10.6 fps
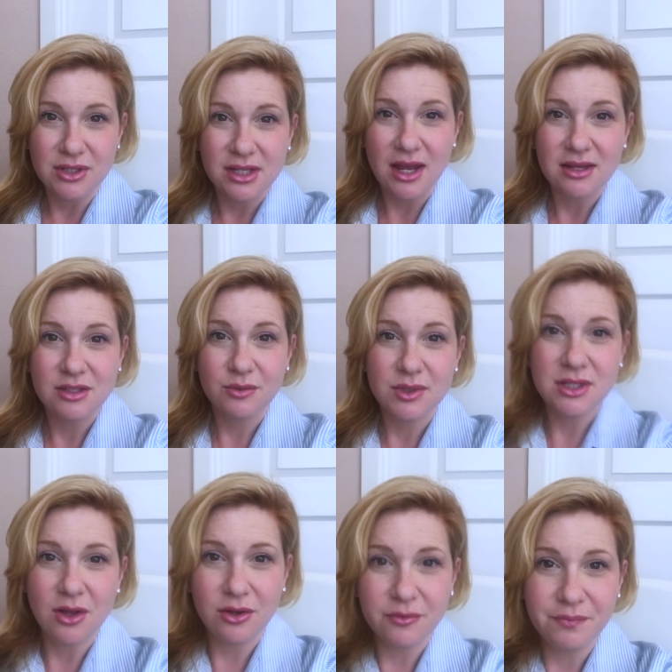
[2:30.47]
And as a
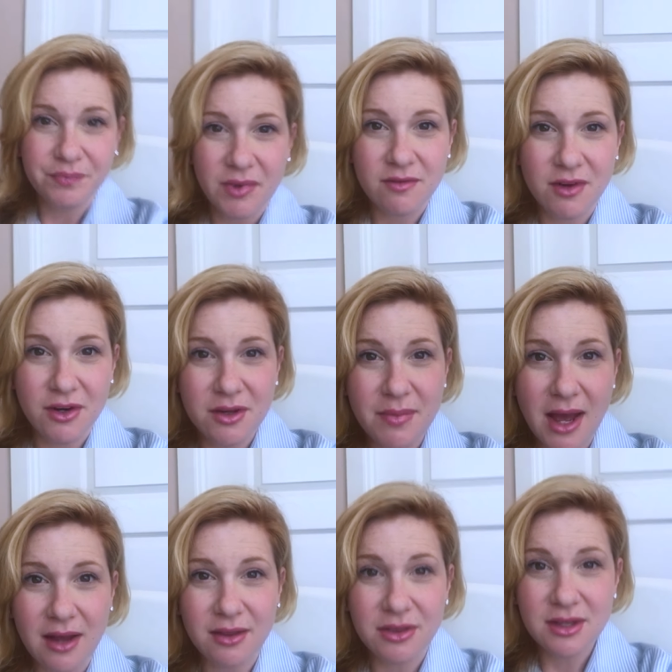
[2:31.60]
result, very
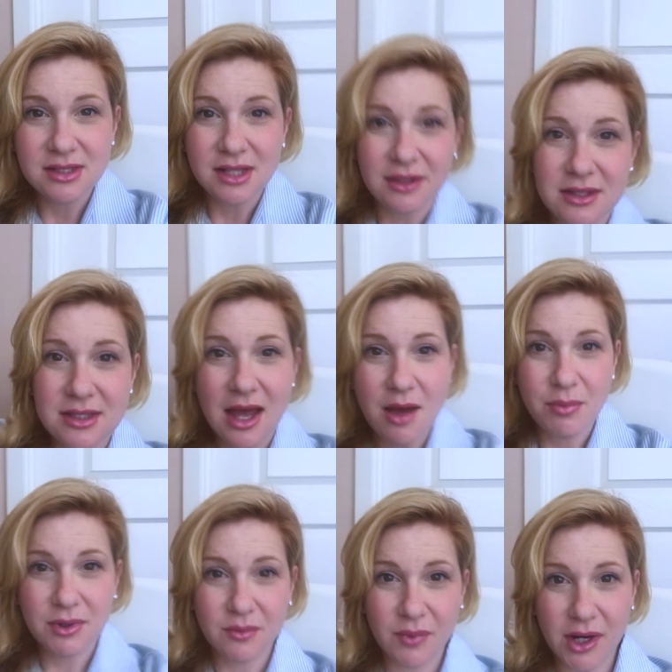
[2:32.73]
bad things like this
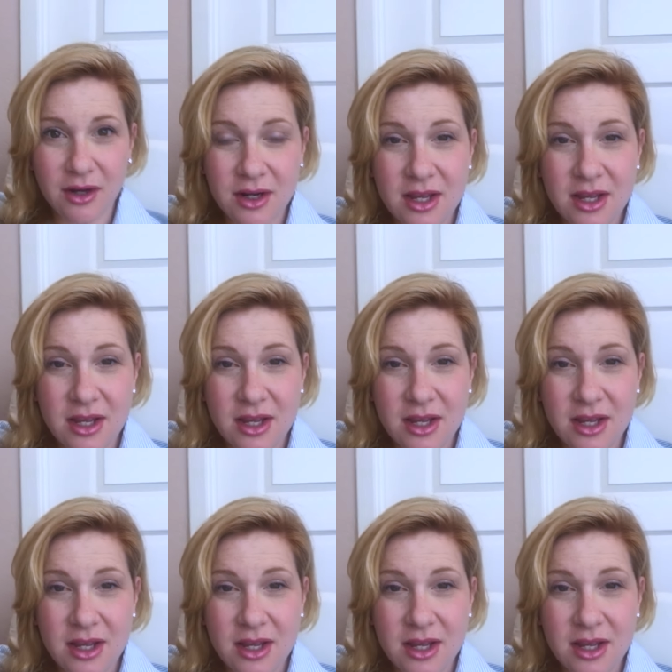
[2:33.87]
happen, where